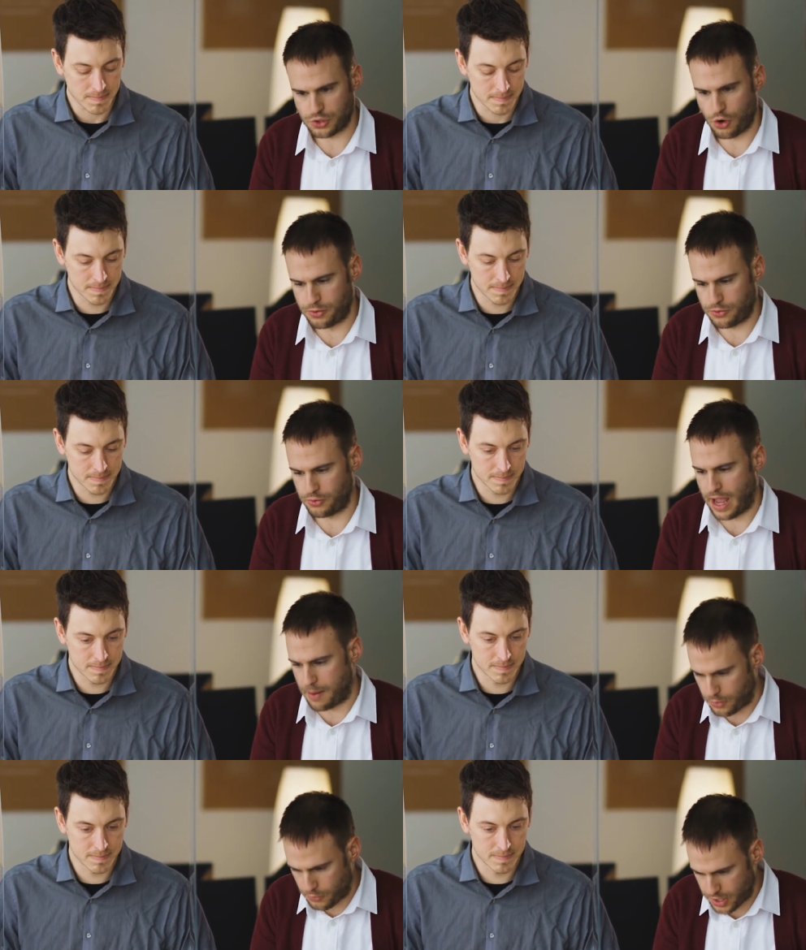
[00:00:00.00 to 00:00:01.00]
Speaker 1: scope three
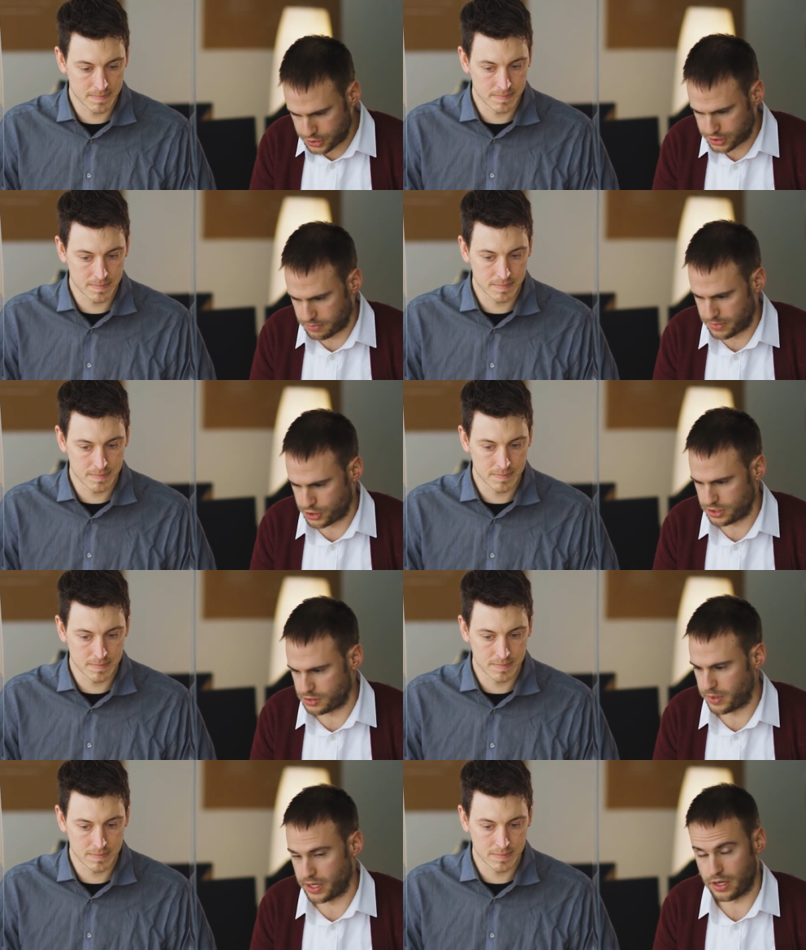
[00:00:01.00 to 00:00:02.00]
operation
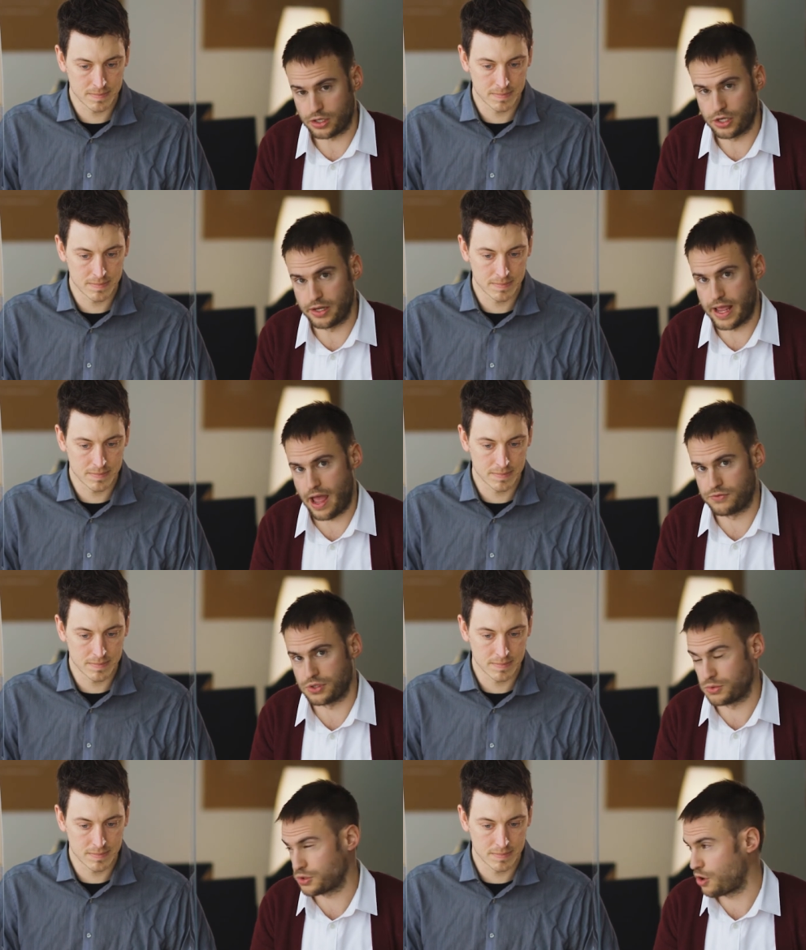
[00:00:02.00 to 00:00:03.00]
emissions, but it could
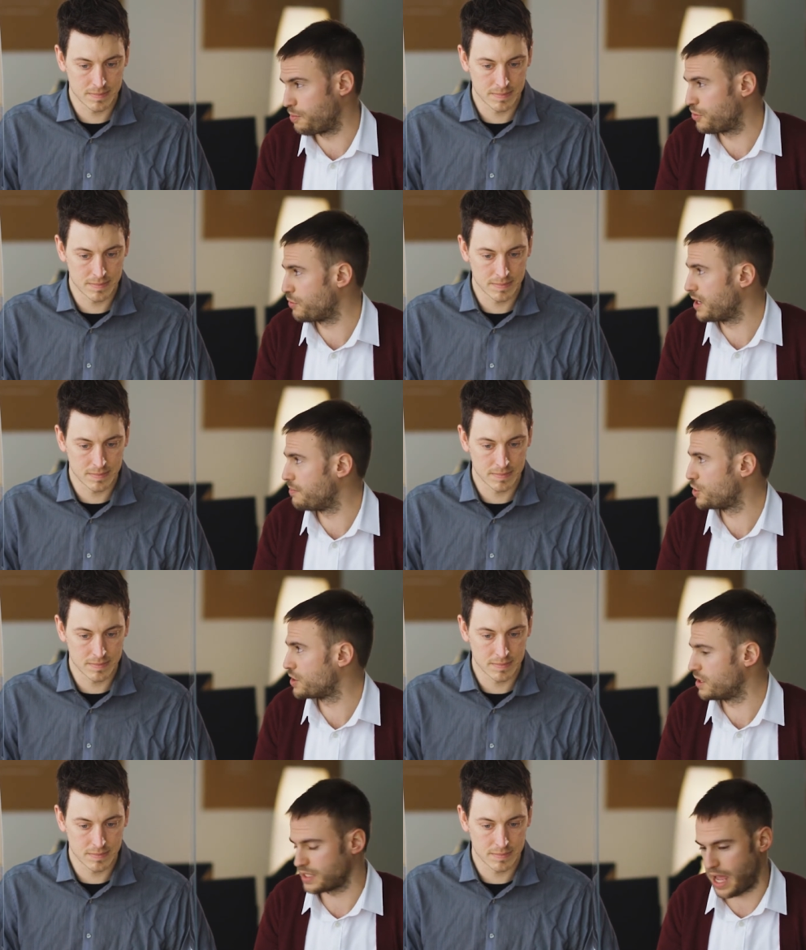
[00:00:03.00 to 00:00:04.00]
have some scope three
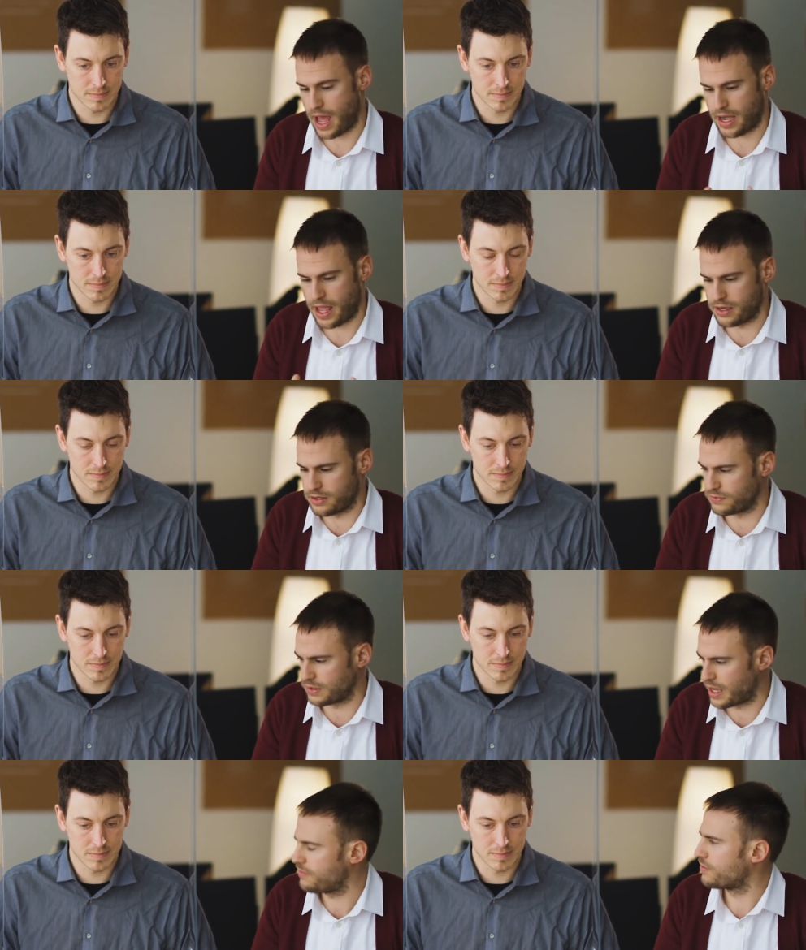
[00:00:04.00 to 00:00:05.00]
emissions at end
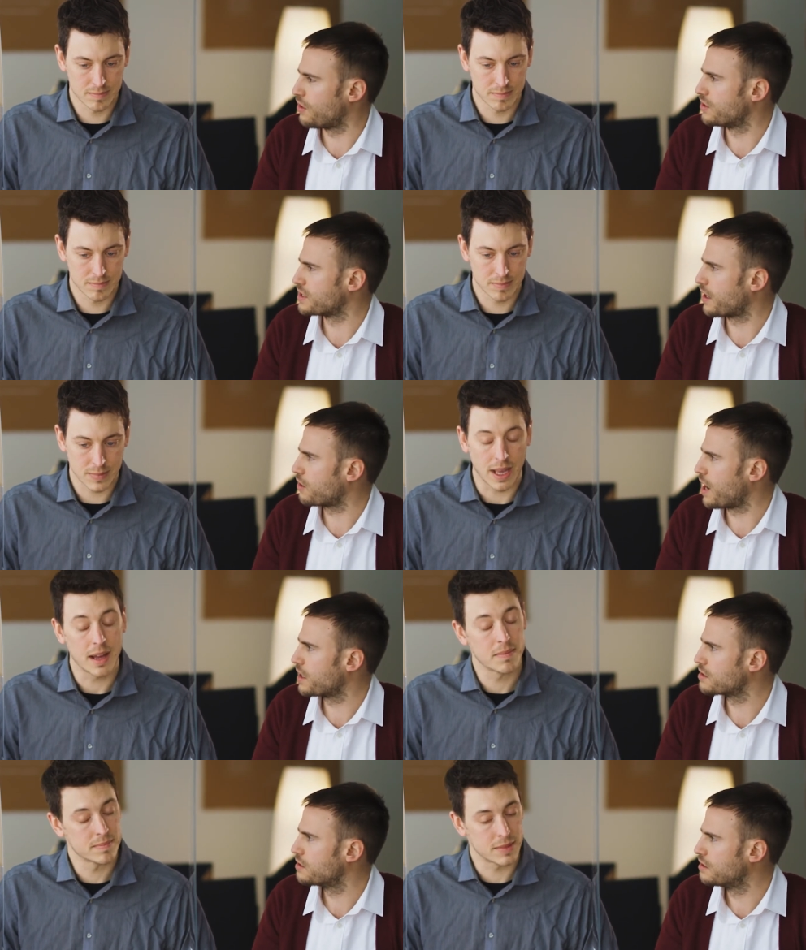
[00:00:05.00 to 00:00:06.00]
of life though, is that
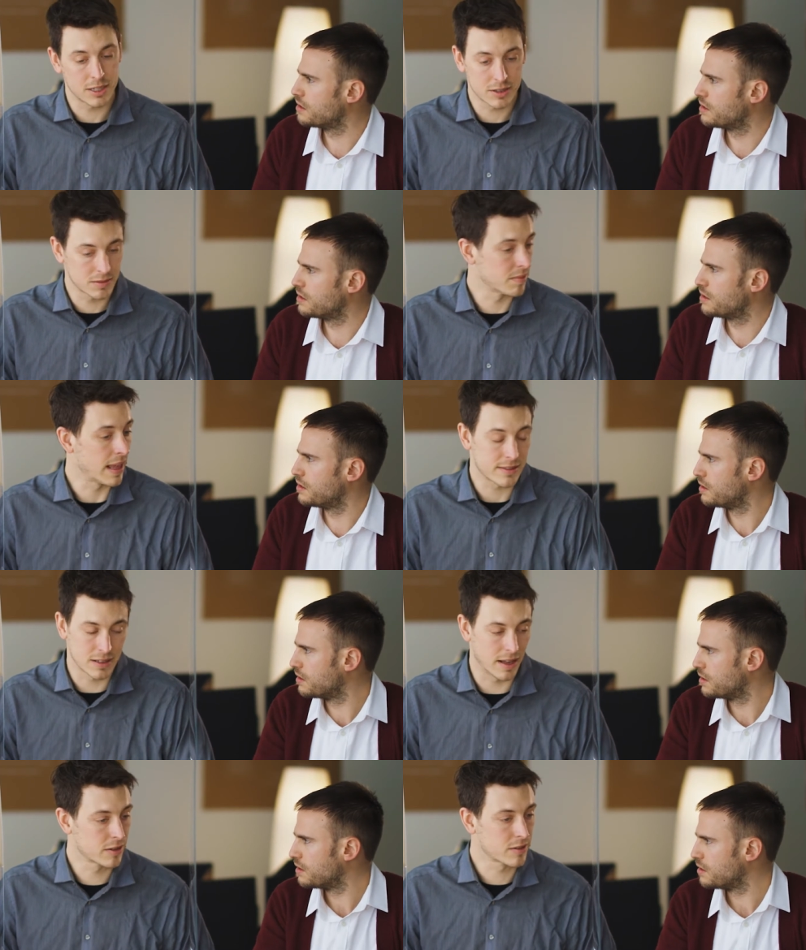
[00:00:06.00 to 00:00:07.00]
correct?
Speaker 2: Yeah, there's,
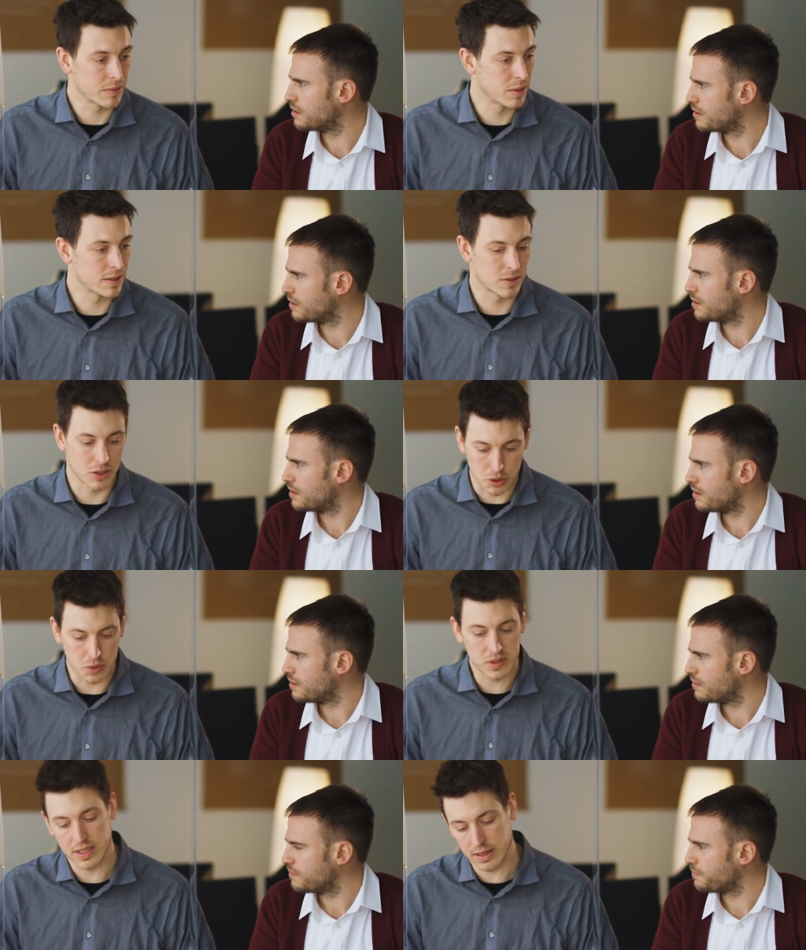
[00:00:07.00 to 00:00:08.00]
that's another great one. So
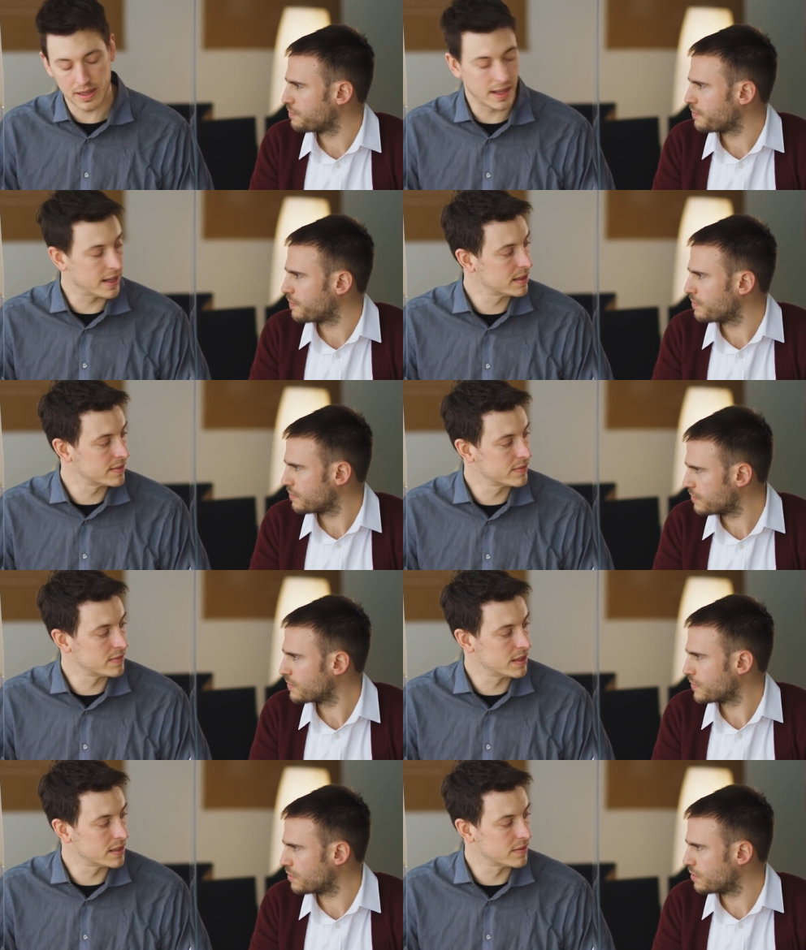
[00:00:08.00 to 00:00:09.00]
use and then end of,
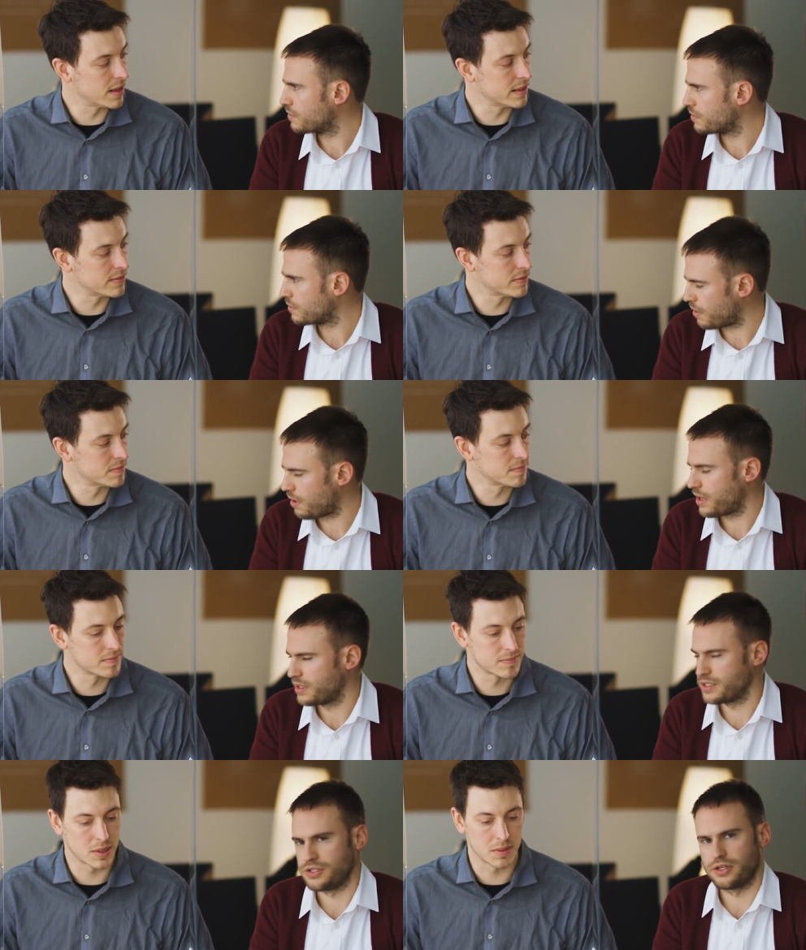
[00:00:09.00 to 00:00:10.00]
end of life. All
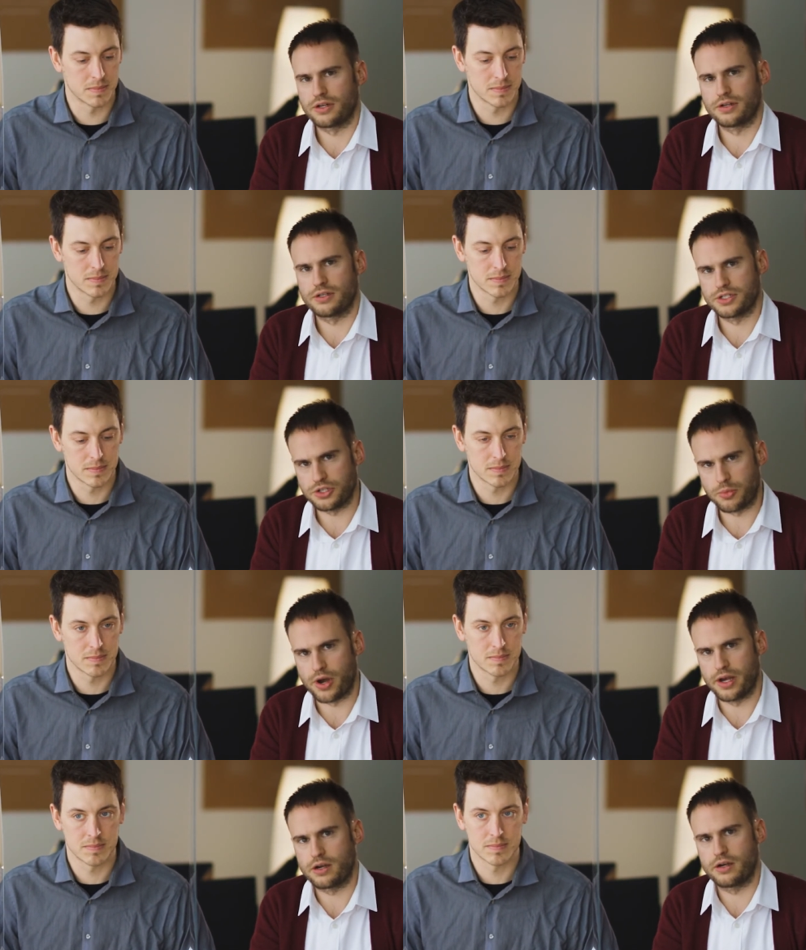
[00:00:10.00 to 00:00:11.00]
Speaker 1: right, does your, does your
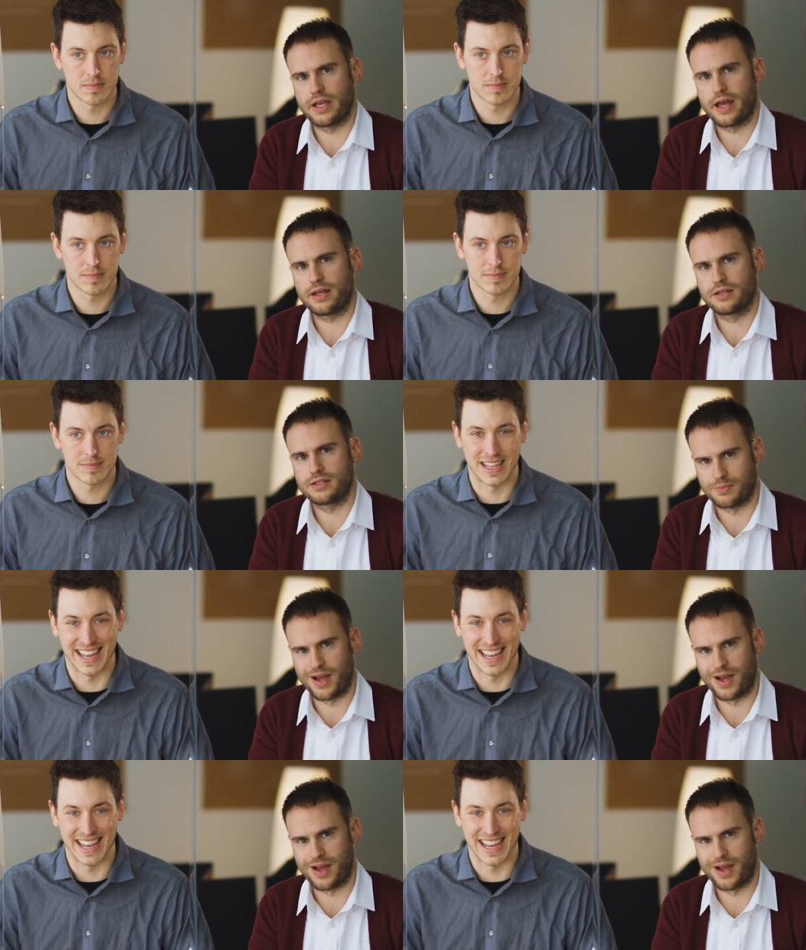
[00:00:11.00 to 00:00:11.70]
brain hurt yet? Because